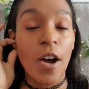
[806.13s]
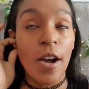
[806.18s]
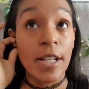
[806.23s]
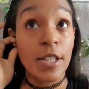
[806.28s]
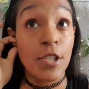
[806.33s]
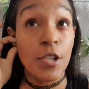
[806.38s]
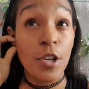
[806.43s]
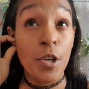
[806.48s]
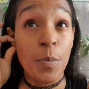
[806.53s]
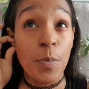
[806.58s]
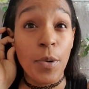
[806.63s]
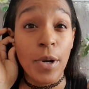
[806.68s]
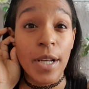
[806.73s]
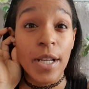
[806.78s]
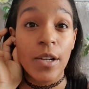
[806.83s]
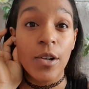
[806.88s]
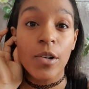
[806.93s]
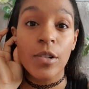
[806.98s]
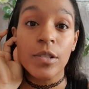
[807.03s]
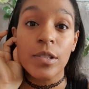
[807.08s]
took a
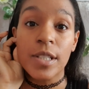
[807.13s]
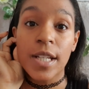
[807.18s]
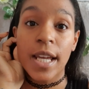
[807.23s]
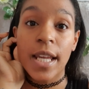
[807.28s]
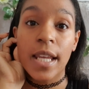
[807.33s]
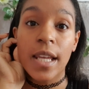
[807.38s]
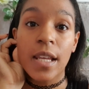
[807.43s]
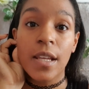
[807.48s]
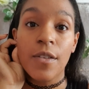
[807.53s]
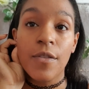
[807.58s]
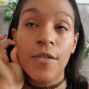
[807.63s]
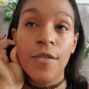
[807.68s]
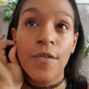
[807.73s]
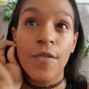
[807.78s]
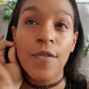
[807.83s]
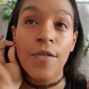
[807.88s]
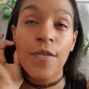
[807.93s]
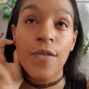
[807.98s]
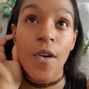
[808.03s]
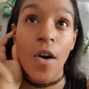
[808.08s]
break on day
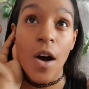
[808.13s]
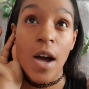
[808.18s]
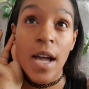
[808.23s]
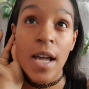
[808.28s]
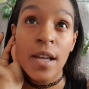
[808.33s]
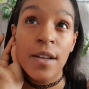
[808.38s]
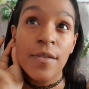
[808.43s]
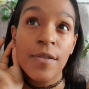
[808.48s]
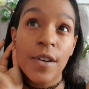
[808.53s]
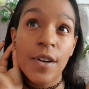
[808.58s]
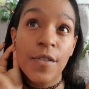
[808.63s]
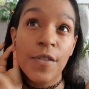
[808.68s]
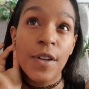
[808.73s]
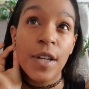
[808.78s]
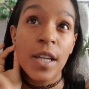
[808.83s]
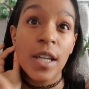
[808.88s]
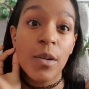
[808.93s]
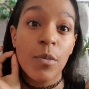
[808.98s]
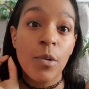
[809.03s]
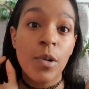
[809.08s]
five, I
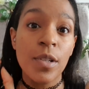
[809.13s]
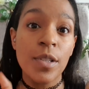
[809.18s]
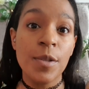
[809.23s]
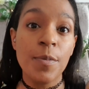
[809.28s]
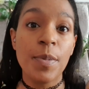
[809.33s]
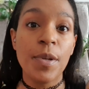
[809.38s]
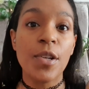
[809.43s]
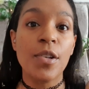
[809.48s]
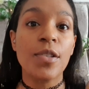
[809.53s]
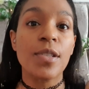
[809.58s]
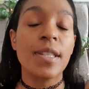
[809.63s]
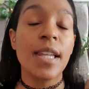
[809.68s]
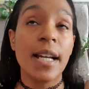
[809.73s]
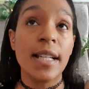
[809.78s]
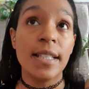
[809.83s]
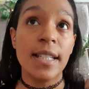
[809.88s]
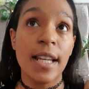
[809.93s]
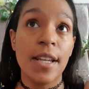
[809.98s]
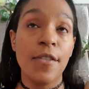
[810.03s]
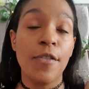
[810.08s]
think it was, because
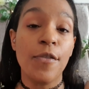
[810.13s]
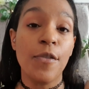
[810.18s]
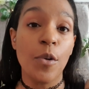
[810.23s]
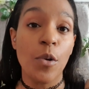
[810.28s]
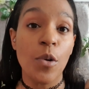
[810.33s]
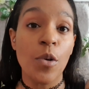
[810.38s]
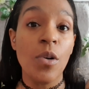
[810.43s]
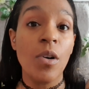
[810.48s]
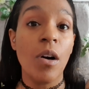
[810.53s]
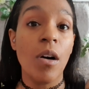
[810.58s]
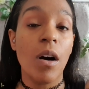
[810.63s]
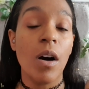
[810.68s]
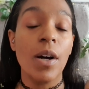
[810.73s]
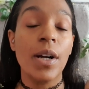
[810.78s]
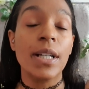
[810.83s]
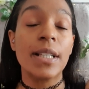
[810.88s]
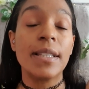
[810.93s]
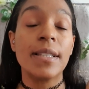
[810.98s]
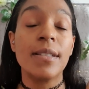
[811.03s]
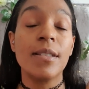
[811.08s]
that day four,
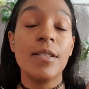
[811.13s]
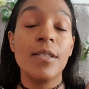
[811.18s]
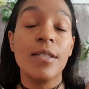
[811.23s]
I